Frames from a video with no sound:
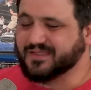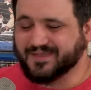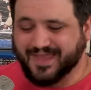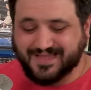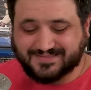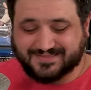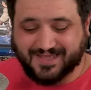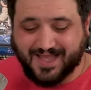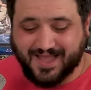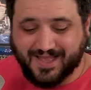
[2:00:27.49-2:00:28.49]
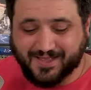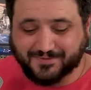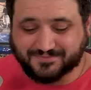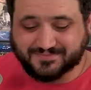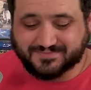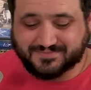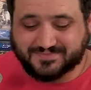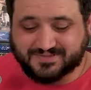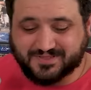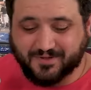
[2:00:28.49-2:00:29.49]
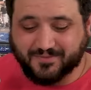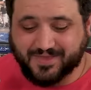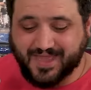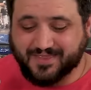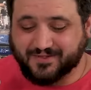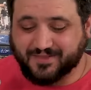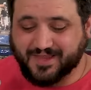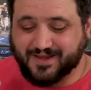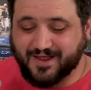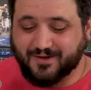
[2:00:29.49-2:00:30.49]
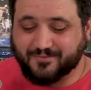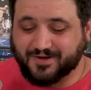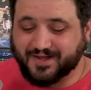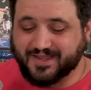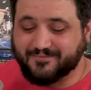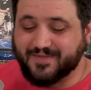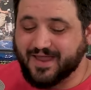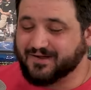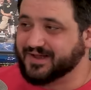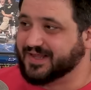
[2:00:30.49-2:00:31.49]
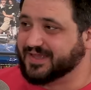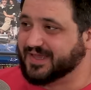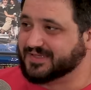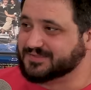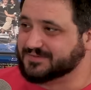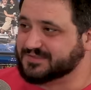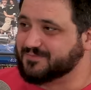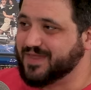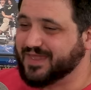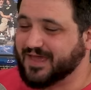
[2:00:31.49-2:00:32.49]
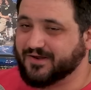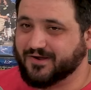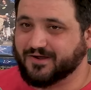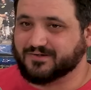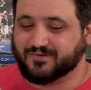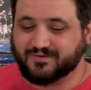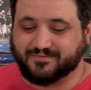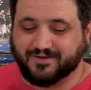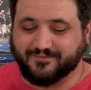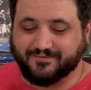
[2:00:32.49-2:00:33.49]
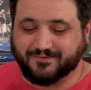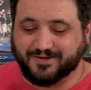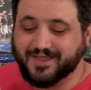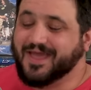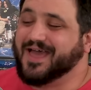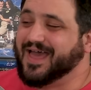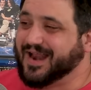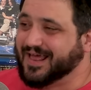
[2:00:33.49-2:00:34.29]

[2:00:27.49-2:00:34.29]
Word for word: Yes. Mm. So, yeah, they're like, oh, we're going to get married, I guess. Let's make out hardcore in front of everyone. Mm-hmm.